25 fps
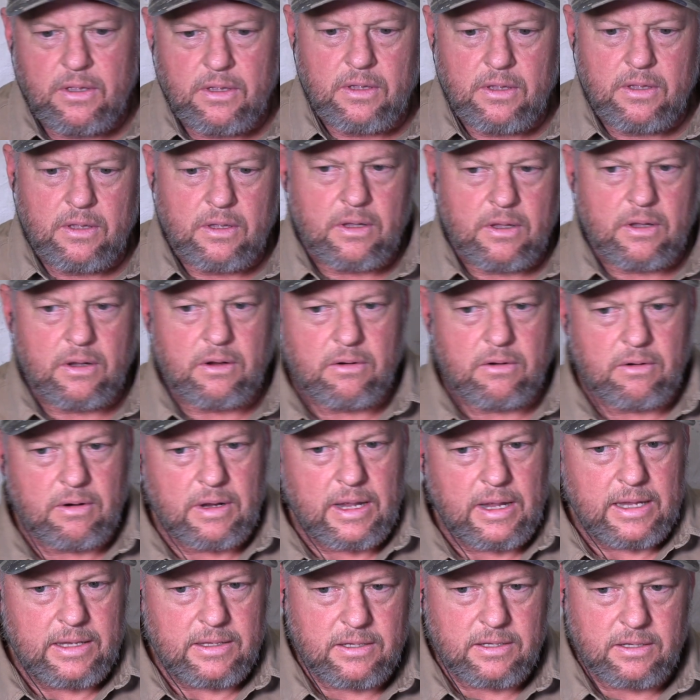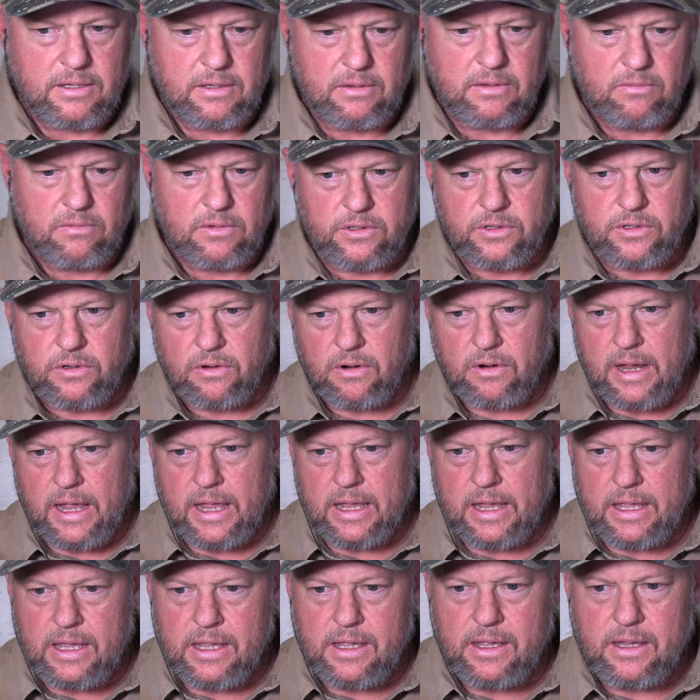All right. We'll try
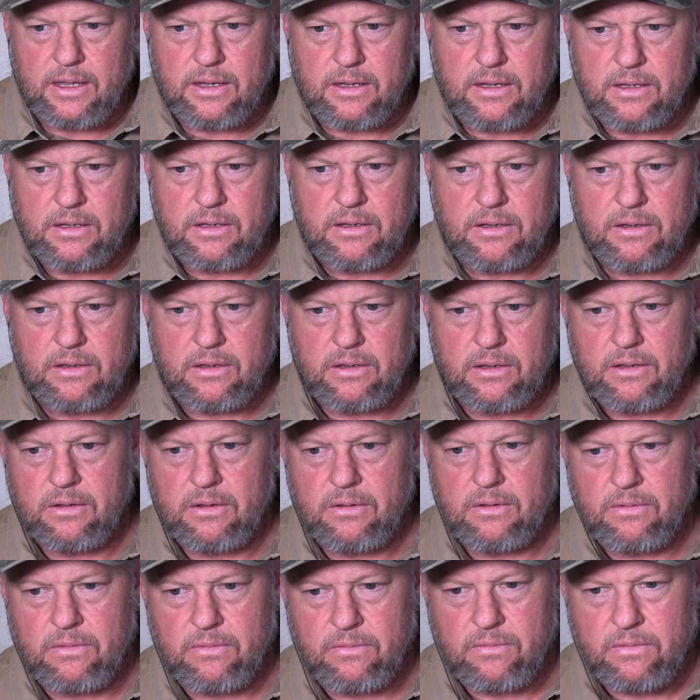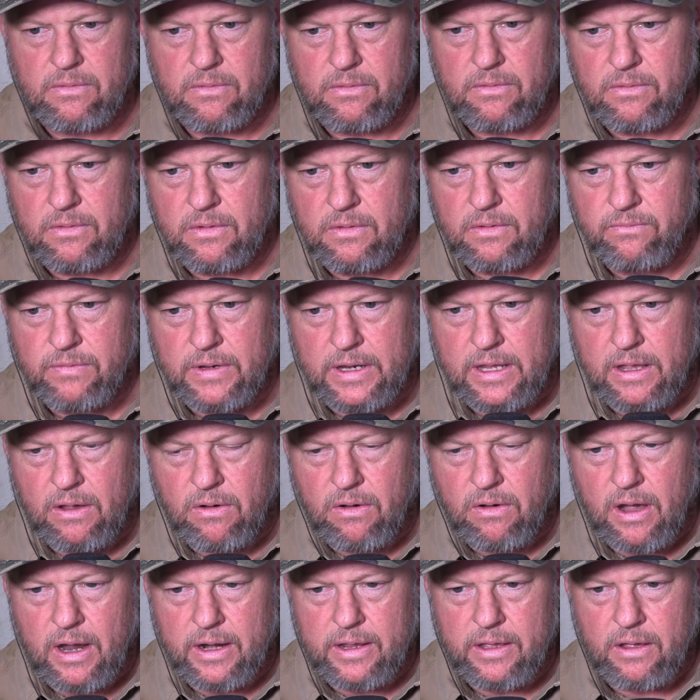again. Video,
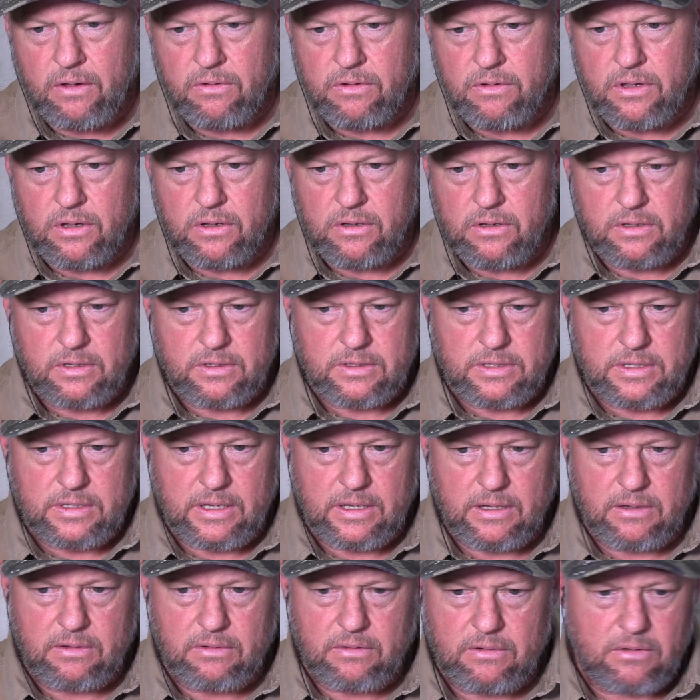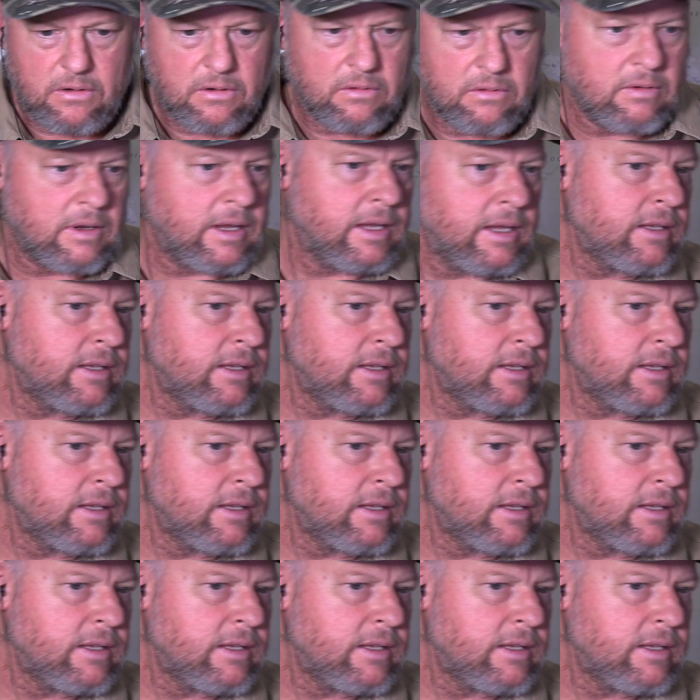audio good, you said. All right.